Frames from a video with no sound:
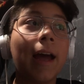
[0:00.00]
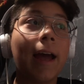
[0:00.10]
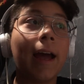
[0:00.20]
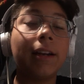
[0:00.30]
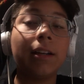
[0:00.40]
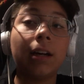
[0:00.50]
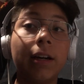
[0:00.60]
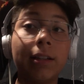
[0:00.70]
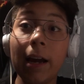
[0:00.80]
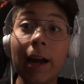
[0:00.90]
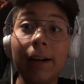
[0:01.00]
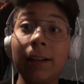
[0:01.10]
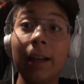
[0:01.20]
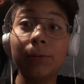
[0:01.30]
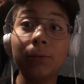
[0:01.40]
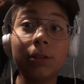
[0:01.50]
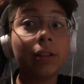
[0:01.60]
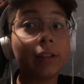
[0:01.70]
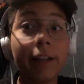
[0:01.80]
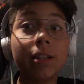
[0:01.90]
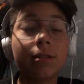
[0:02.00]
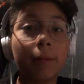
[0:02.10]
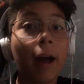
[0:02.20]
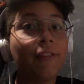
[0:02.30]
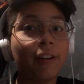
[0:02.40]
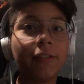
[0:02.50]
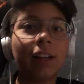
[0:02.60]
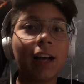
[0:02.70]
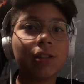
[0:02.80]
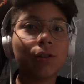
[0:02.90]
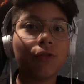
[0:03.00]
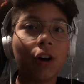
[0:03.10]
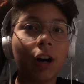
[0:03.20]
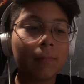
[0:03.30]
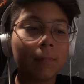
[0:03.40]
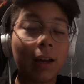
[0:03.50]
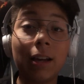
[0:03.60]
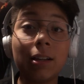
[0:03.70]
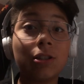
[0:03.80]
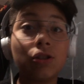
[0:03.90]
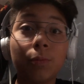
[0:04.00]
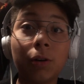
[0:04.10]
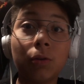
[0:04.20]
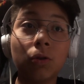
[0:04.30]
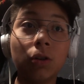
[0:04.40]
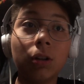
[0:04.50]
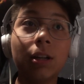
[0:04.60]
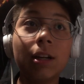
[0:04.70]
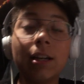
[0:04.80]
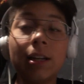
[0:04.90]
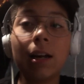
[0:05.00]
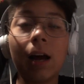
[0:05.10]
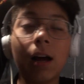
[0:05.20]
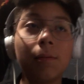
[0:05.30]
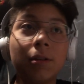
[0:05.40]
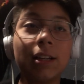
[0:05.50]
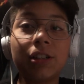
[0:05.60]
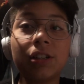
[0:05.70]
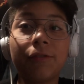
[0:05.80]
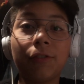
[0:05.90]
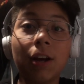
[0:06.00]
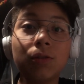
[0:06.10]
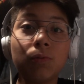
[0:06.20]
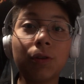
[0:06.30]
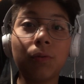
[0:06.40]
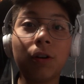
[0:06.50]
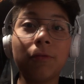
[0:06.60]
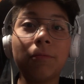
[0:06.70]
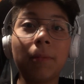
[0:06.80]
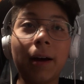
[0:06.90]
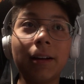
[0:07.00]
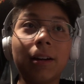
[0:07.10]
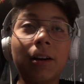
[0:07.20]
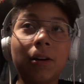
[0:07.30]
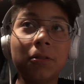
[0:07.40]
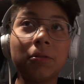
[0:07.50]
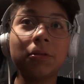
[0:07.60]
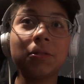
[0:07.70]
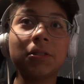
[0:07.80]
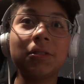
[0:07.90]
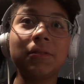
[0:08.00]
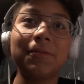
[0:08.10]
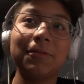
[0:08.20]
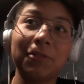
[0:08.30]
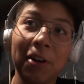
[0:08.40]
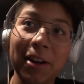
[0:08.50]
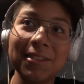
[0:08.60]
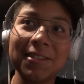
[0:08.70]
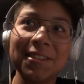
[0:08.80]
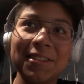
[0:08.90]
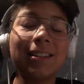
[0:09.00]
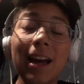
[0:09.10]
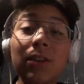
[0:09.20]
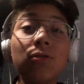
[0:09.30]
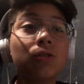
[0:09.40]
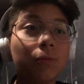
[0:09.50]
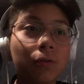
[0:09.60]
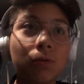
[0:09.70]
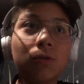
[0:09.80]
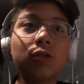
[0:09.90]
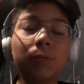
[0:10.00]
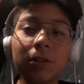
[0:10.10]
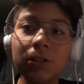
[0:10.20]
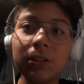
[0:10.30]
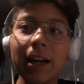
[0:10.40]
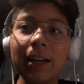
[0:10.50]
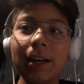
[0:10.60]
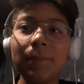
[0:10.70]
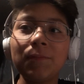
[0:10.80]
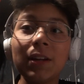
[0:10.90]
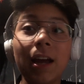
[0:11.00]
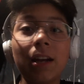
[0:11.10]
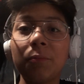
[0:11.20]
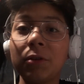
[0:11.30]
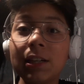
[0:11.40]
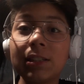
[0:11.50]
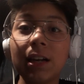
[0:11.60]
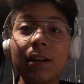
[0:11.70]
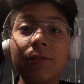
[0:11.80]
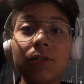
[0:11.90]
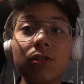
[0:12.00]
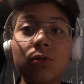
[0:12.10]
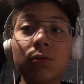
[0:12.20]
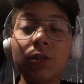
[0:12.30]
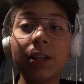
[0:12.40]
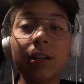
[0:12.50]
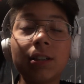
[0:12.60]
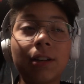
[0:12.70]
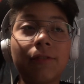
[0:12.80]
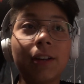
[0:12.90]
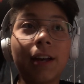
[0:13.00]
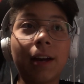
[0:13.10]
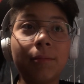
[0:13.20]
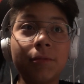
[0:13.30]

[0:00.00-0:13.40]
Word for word: And yeah, that's my favorite class so far. He's super cool. He's actually friends with one of my uncle's friends. Yeah, he was super cool, super entertaining, and I'm really excited for the school year because I feel like